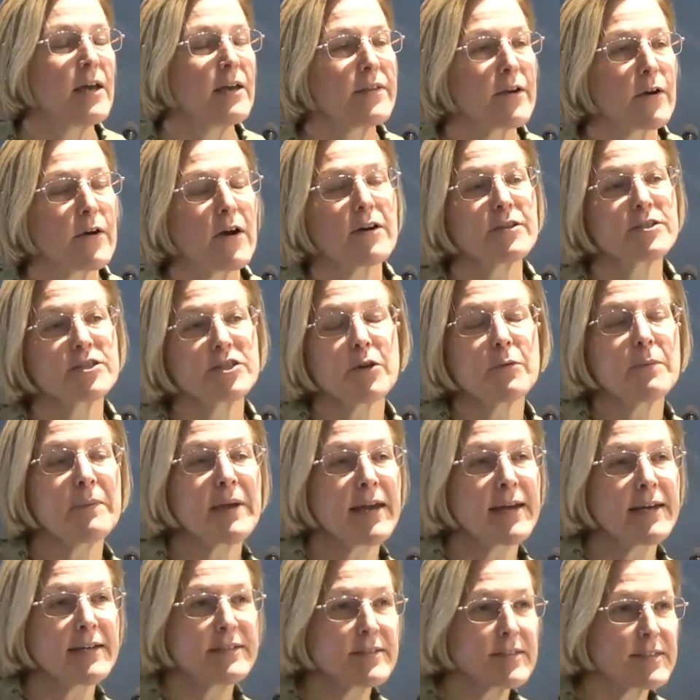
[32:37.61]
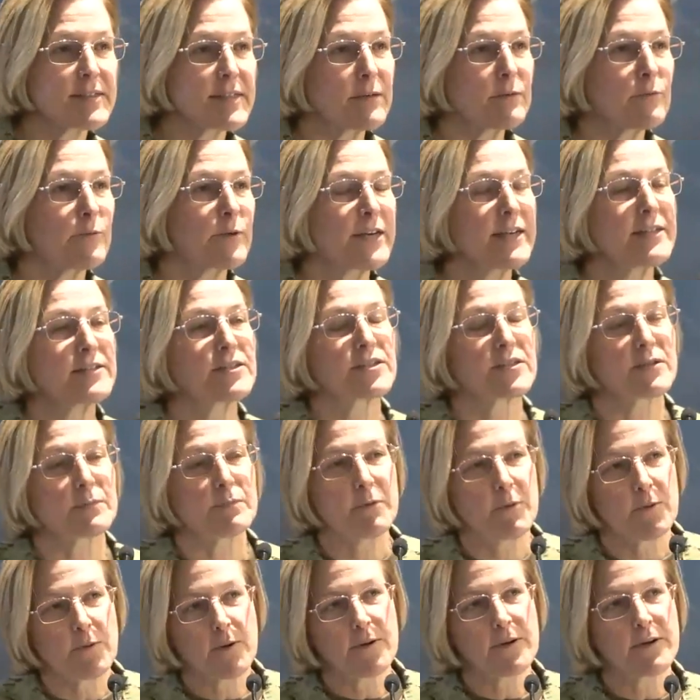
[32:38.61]
There are domains that we
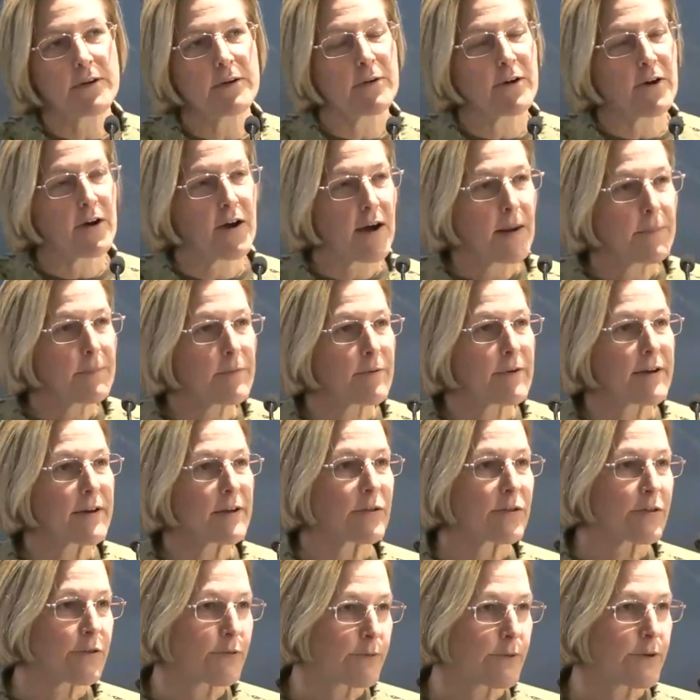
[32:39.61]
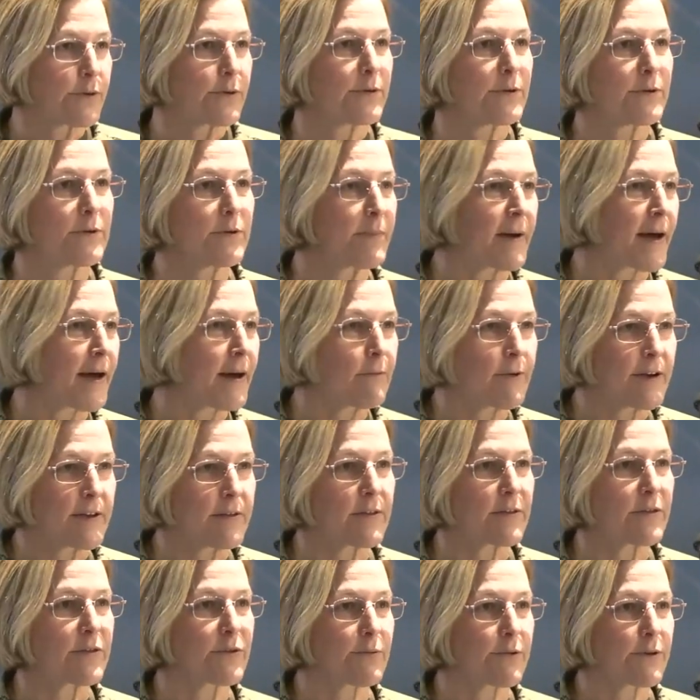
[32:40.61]
support or operate through, by, with,
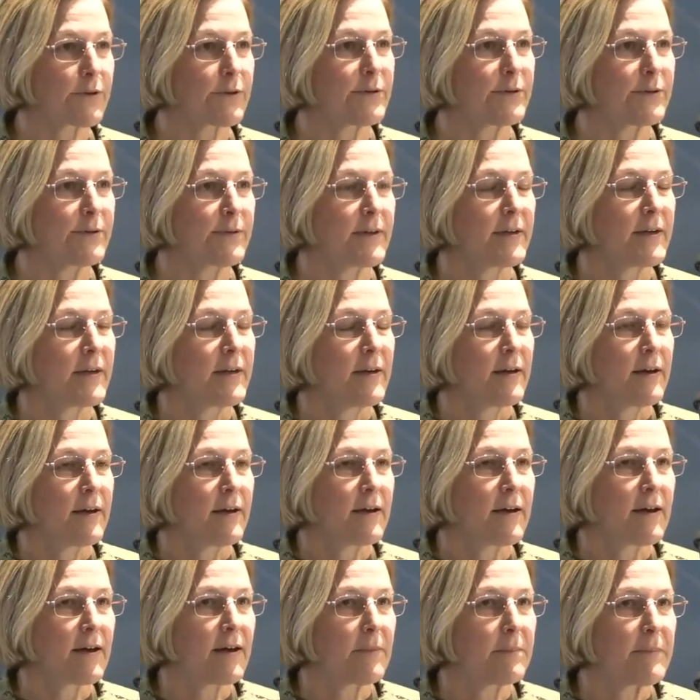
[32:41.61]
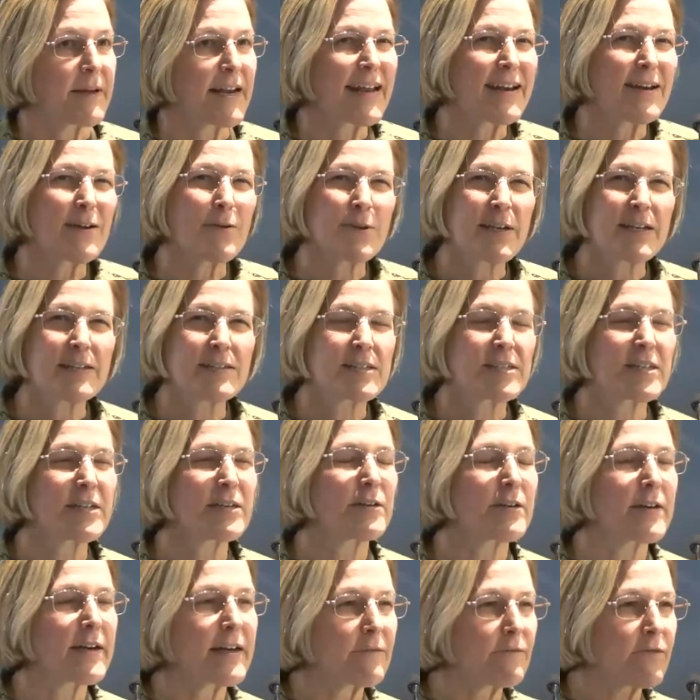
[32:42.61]
and through, um, but I don't
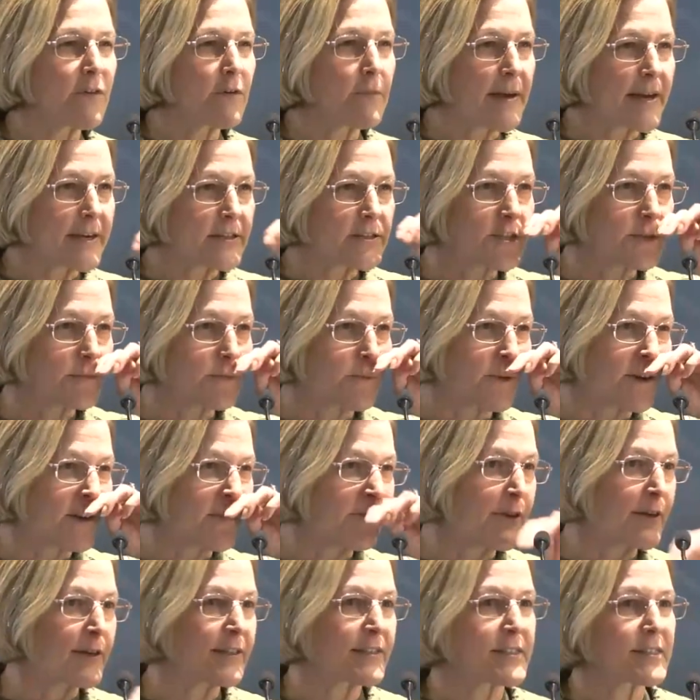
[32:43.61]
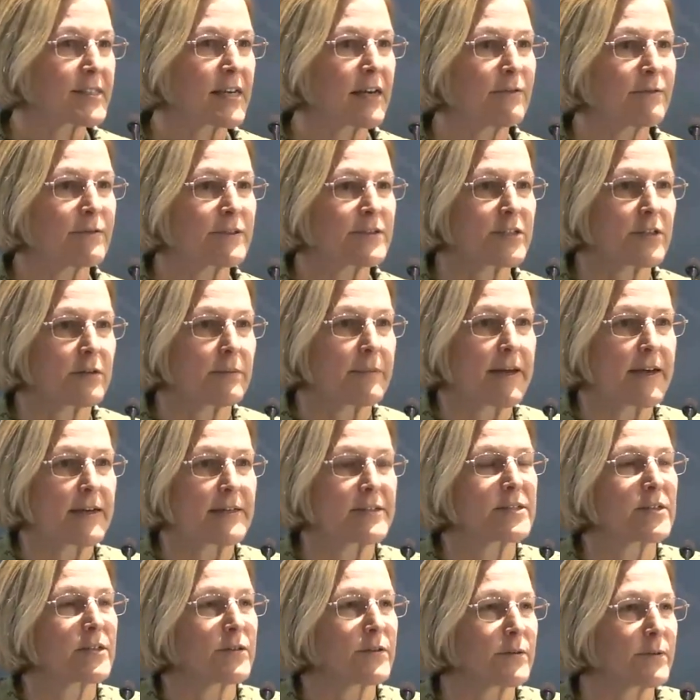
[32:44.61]
consider information warfare itself a domain.
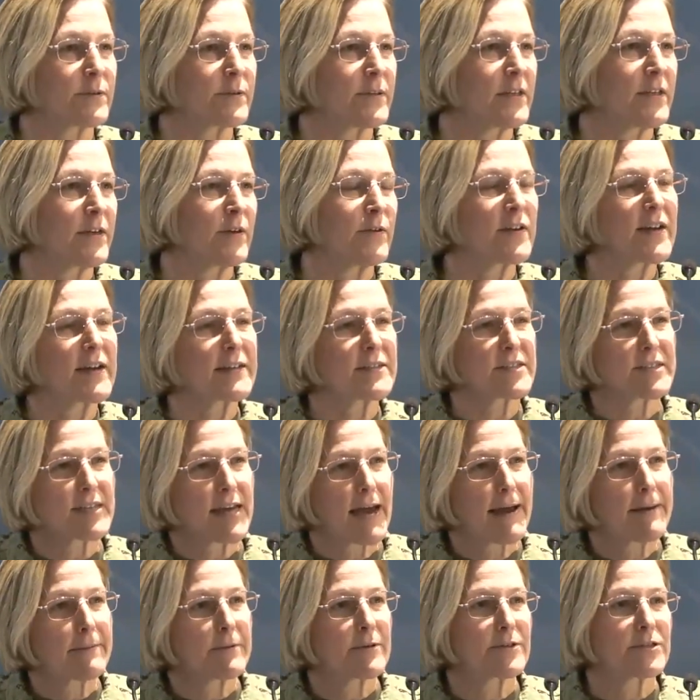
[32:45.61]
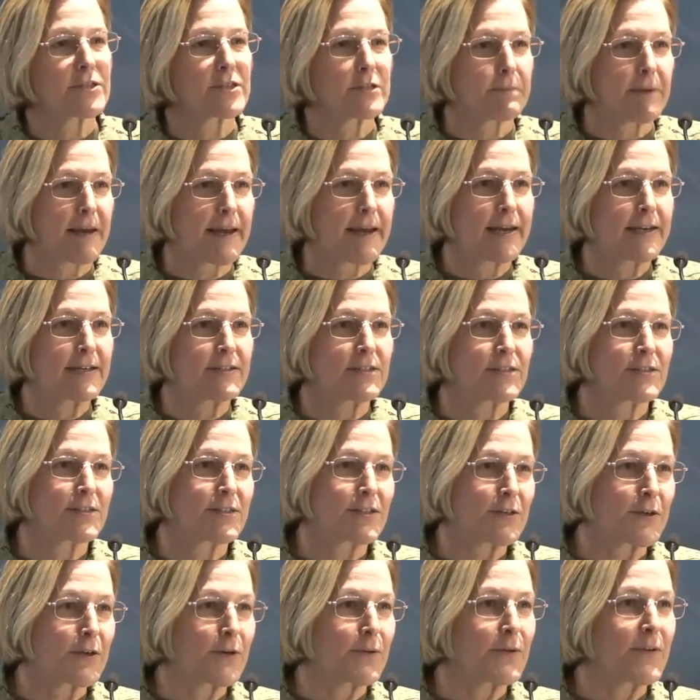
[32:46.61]
So, you know, you got cyberspace,
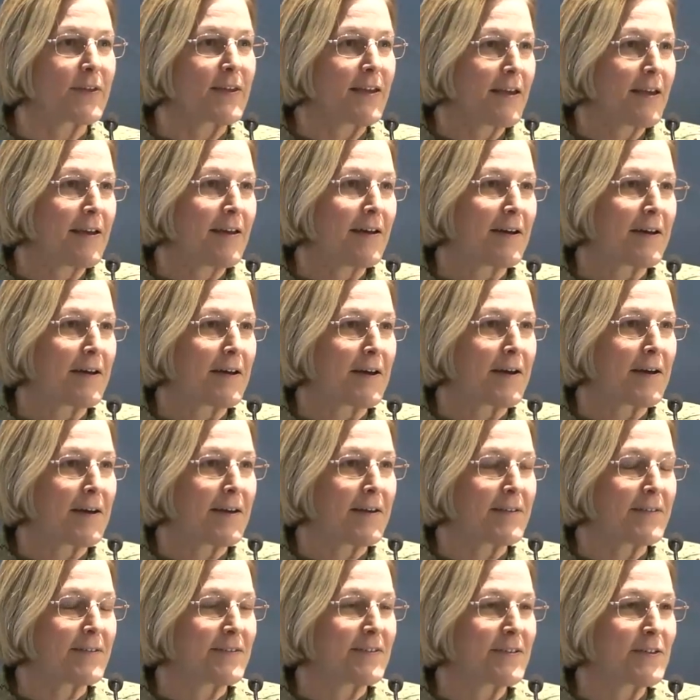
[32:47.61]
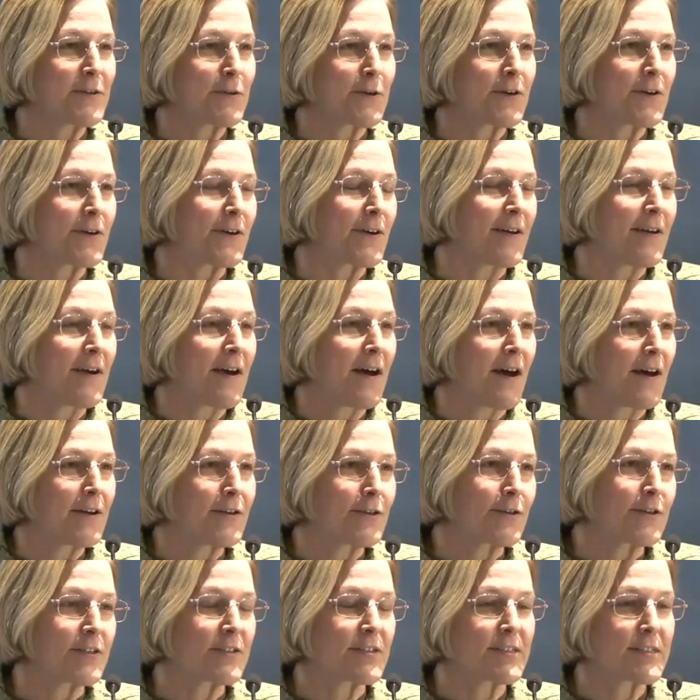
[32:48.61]
you know, uh, you're
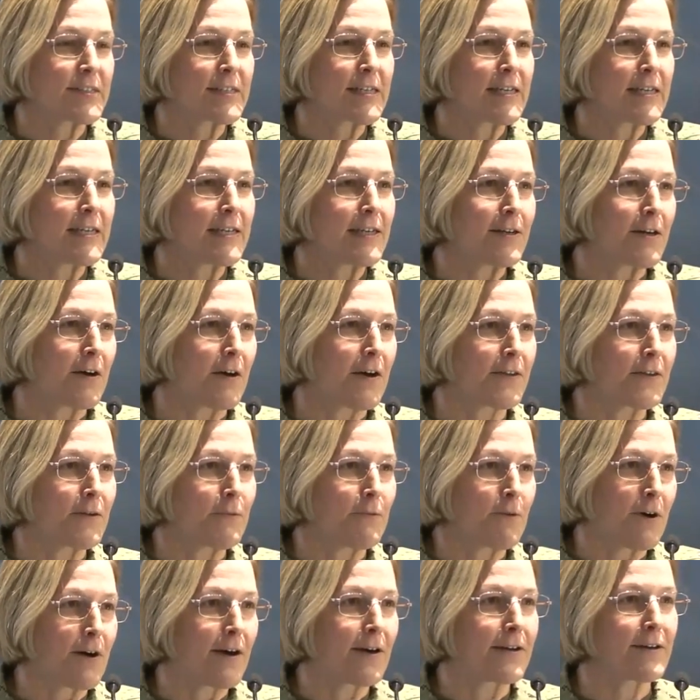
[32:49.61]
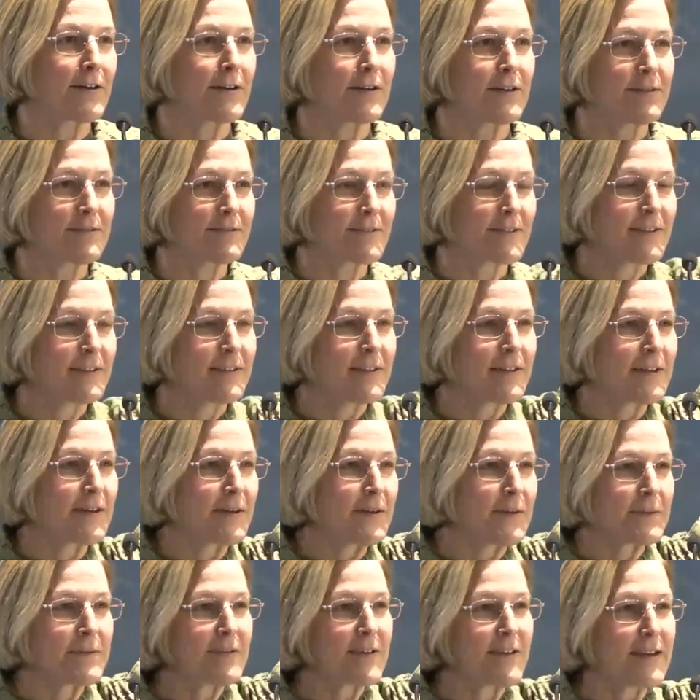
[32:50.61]
under the sea, on the water, you
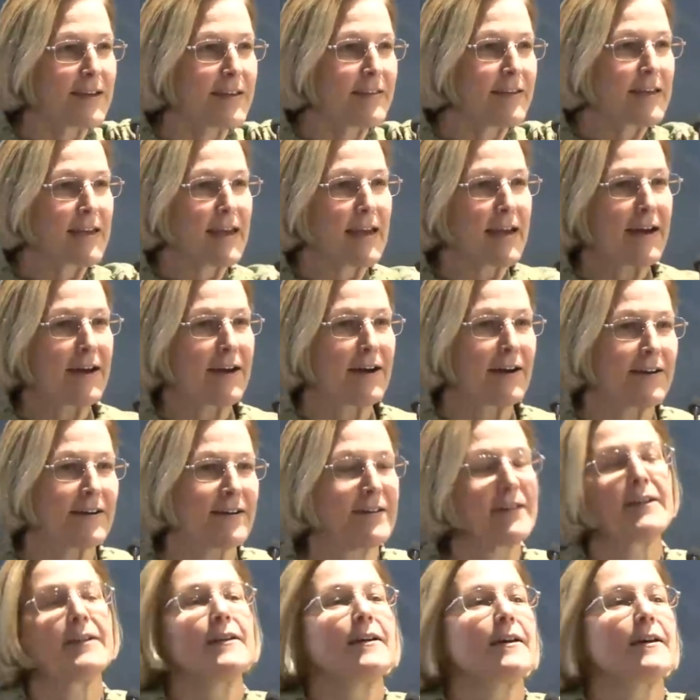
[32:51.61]
know, in the air.